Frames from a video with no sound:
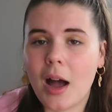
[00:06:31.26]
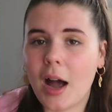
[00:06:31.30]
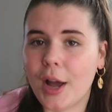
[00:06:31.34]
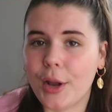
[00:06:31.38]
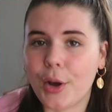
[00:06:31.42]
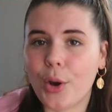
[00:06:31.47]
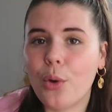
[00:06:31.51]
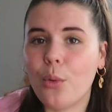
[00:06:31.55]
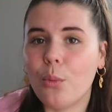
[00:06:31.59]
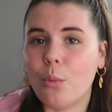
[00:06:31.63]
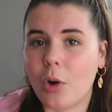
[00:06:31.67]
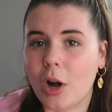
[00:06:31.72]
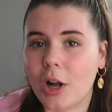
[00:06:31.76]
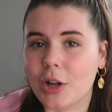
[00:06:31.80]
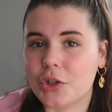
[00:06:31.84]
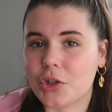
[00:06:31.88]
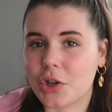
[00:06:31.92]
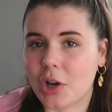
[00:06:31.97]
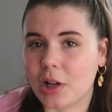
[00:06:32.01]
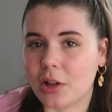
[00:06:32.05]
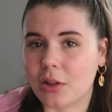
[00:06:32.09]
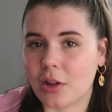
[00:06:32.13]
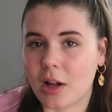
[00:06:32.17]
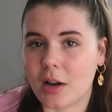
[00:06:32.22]
I don't watch
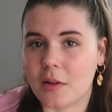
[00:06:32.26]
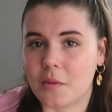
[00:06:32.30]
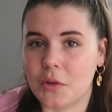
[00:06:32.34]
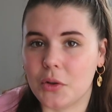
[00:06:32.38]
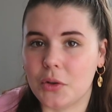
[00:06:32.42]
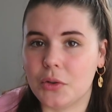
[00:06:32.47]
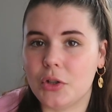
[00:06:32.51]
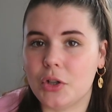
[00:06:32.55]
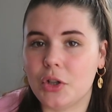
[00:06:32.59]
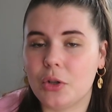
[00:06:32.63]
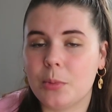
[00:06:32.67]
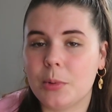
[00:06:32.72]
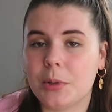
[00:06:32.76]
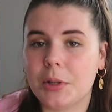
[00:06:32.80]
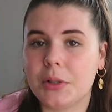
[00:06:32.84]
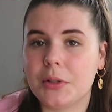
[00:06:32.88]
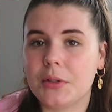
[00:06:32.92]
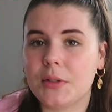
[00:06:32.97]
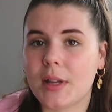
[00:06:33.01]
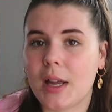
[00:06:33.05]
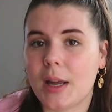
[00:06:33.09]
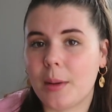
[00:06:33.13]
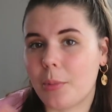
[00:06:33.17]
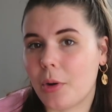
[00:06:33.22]
a lot of
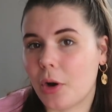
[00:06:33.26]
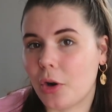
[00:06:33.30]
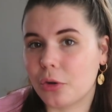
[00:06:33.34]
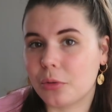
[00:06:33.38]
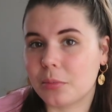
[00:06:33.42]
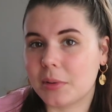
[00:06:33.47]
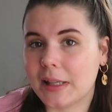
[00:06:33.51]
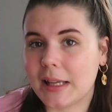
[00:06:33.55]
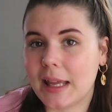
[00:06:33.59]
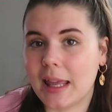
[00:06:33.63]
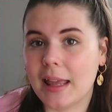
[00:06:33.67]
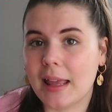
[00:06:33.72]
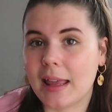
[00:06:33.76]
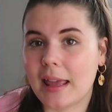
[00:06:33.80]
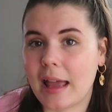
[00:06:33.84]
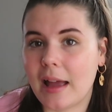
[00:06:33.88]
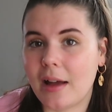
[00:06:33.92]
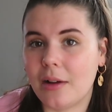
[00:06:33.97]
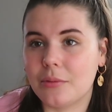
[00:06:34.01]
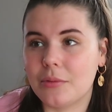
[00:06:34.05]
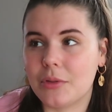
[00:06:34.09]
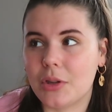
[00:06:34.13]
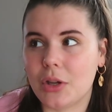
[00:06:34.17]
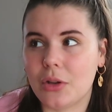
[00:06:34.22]
YouTubers. I probably can
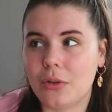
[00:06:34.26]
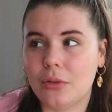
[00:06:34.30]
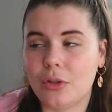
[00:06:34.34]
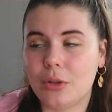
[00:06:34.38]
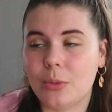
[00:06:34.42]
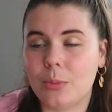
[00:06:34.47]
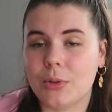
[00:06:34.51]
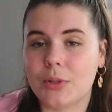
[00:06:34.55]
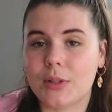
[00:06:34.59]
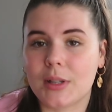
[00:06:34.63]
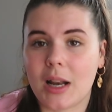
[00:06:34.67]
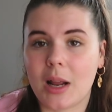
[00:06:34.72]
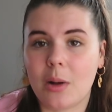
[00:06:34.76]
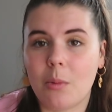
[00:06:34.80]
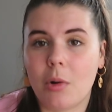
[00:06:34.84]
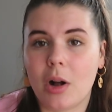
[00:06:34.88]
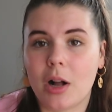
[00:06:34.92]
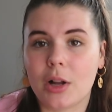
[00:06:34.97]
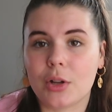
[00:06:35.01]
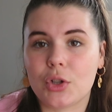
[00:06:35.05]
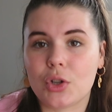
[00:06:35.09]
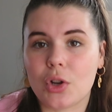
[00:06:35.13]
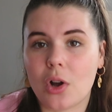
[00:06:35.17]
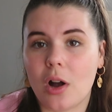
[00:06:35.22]
count the YouTubers that I
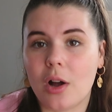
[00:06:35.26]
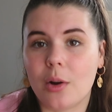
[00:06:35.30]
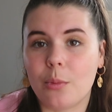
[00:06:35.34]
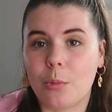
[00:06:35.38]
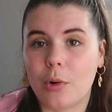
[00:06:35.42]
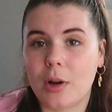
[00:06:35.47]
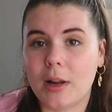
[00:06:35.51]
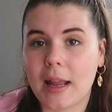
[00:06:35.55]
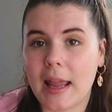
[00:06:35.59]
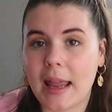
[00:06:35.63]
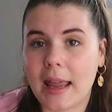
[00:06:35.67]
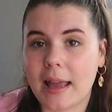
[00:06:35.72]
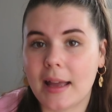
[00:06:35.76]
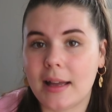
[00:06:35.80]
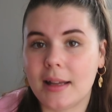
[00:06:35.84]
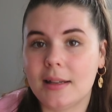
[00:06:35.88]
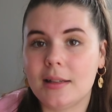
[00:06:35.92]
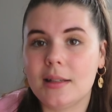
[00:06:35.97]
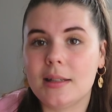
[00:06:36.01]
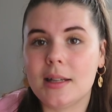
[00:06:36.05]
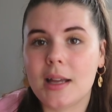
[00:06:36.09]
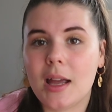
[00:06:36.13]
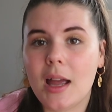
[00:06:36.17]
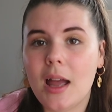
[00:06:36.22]
watch on one
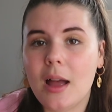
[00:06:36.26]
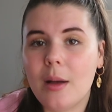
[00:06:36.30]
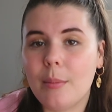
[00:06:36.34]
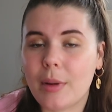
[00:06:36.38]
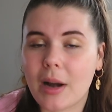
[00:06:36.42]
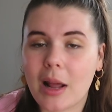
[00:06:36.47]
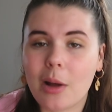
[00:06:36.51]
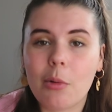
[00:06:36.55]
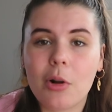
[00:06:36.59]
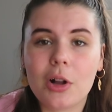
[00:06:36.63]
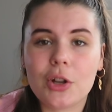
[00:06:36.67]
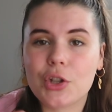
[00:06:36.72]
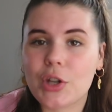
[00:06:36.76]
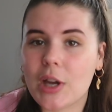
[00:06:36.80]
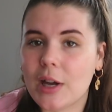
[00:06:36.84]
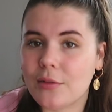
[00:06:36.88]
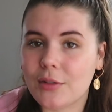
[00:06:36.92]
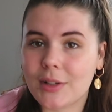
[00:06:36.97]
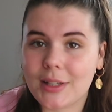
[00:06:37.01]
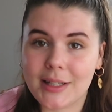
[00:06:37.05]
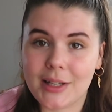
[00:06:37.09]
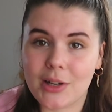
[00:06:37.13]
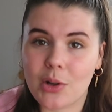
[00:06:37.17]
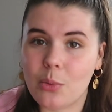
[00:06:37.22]
hand, but I watch
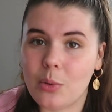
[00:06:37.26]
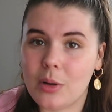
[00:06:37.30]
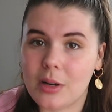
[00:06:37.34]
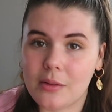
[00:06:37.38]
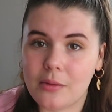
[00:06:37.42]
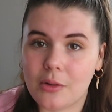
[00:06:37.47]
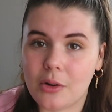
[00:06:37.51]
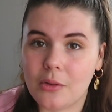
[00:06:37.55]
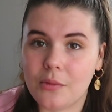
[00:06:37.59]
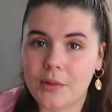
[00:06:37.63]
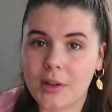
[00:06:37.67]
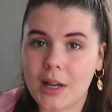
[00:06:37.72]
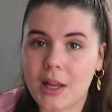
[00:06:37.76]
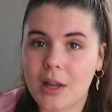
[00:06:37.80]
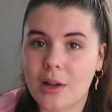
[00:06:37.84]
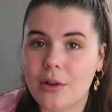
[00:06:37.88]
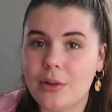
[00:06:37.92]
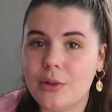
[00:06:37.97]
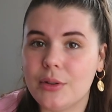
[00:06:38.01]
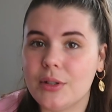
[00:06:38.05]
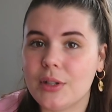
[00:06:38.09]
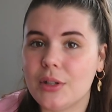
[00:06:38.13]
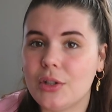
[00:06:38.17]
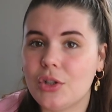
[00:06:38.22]
every single one of her
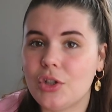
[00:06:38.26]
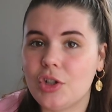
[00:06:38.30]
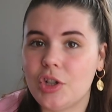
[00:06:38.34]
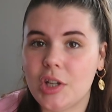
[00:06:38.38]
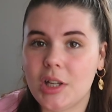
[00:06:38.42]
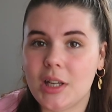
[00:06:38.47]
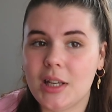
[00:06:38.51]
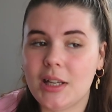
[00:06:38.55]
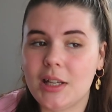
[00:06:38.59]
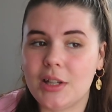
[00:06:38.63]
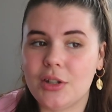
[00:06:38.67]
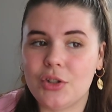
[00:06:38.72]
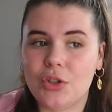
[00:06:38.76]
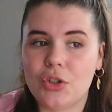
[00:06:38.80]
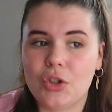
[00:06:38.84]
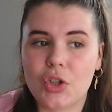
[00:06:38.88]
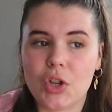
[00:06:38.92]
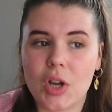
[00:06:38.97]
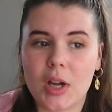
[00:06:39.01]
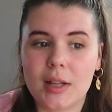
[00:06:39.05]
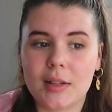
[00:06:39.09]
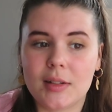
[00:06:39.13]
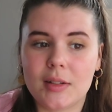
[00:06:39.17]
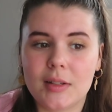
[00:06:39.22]
videos. She is
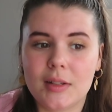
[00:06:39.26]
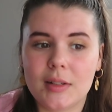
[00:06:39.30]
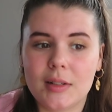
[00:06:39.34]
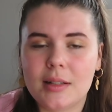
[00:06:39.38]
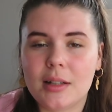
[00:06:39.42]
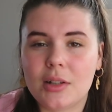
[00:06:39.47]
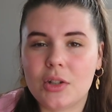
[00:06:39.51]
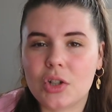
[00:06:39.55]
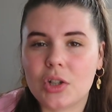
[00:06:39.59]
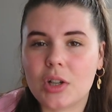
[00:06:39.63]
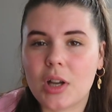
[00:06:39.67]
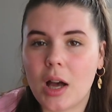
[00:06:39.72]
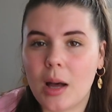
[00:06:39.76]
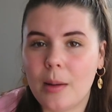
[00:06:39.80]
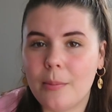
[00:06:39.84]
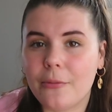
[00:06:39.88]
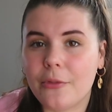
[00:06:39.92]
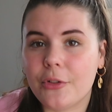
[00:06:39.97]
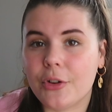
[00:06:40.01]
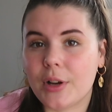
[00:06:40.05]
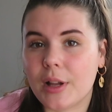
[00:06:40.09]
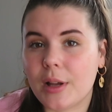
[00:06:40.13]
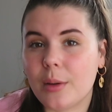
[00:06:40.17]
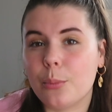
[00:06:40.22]
just such a
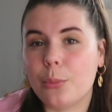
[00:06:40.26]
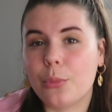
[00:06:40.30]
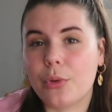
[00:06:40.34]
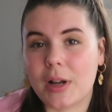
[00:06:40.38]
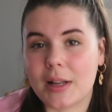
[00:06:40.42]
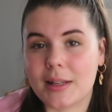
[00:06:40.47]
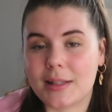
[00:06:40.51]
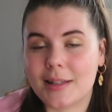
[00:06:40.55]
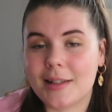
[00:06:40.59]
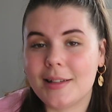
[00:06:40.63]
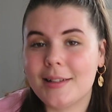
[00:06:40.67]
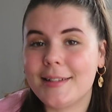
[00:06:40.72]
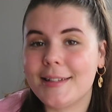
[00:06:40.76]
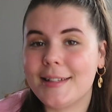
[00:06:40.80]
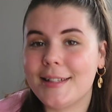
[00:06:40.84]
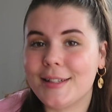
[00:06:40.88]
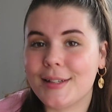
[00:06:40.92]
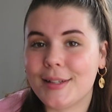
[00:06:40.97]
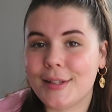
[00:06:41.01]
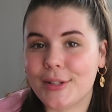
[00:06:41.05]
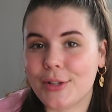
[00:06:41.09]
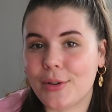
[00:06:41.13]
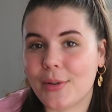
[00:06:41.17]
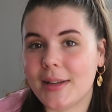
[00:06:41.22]
comforting presence,
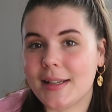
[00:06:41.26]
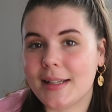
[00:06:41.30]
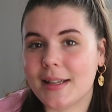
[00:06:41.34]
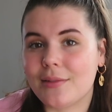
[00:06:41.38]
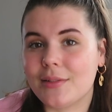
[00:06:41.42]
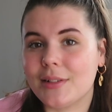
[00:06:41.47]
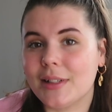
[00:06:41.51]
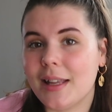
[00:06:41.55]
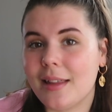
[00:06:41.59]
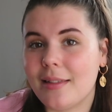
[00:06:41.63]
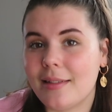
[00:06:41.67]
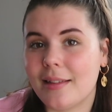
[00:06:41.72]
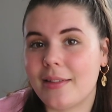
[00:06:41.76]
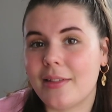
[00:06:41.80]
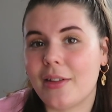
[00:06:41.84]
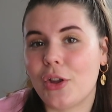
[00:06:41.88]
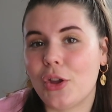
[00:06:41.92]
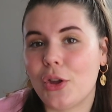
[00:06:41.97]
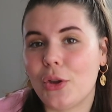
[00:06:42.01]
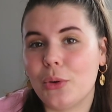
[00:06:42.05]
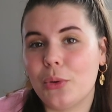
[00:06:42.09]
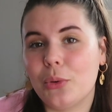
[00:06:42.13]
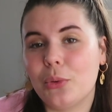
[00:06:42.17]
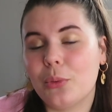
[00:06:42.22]
so I definitely think that
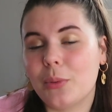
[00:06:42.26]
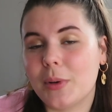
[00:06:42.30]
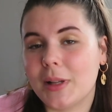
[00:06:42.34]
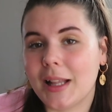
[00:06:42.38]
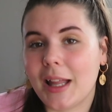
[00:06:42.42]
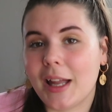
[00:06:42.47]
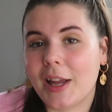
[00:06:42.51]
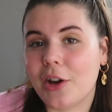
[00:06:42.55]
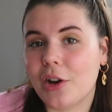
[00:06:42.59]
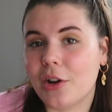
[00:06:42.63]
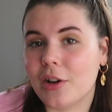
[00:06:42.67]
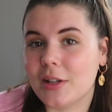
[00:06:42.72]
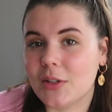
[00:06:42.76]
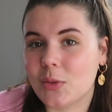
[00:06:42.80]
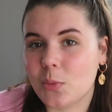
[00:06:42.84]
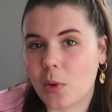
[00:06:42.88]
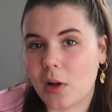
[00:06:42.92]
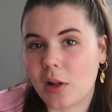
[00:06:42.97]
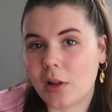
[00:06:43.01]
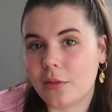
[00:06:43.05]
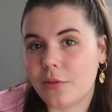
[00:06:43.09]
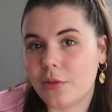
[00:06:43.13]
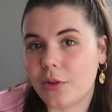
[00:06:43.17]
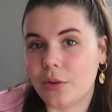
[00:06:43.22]
you would like her as
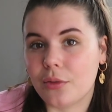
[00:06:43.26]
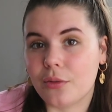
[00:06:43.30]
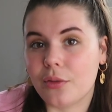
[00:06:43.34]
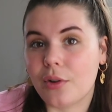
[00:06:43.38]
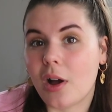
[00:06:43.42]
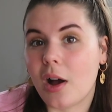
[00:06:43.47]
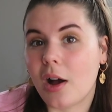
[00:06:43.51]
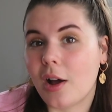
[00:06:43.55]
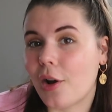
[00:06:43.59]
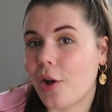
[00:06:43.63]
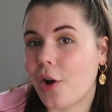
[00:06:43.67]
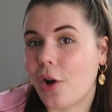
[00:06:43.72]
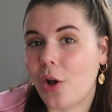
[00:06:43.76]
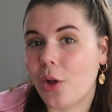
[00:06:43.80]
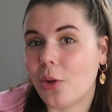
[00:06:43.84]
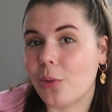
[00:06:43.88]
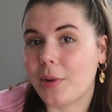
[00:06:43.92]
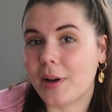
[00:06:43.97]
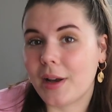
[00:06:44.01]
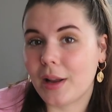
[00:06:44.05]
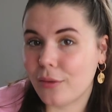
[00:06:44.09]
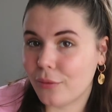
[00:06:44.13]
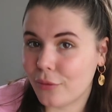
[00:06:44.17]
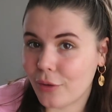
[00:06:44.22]
well if you're not
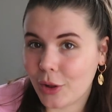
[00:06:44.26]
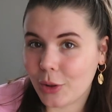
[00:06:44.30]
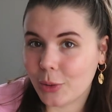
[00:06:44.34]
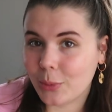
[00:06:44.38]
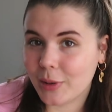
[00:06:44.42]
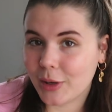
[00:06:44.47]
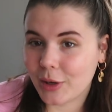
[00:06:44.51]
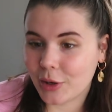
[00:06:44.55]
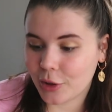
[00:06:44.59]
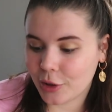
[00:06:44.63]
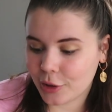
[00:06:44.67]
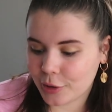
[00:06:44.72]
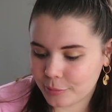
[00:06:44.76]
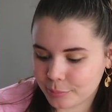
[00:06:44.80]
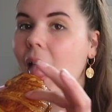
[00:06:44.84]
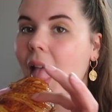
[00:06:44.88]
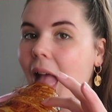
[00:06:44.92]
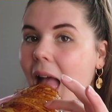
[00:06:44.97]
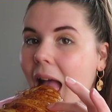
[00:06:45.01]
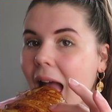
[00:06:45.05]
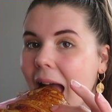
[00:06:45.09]
already following her.